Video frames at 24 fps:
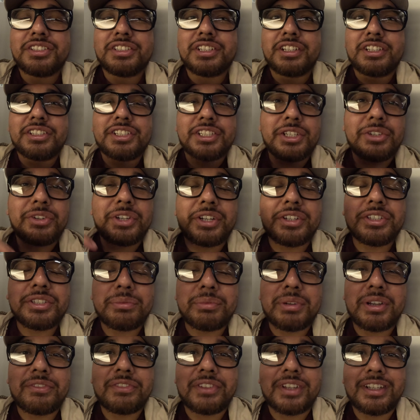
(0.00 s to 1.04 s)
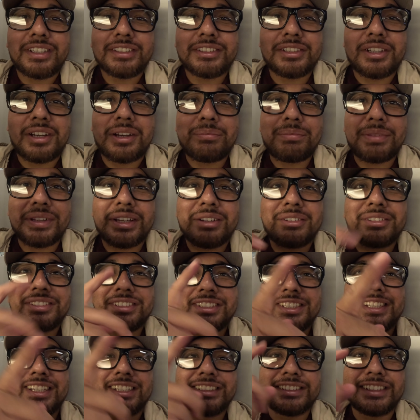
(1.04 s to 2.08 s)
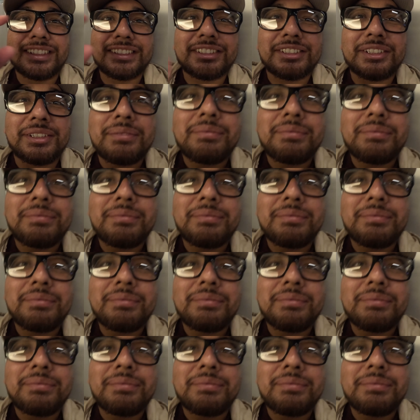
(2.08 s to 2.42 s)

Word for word: Just gonna chill here till my flight is gone. But yeah, we'll see you guys next time.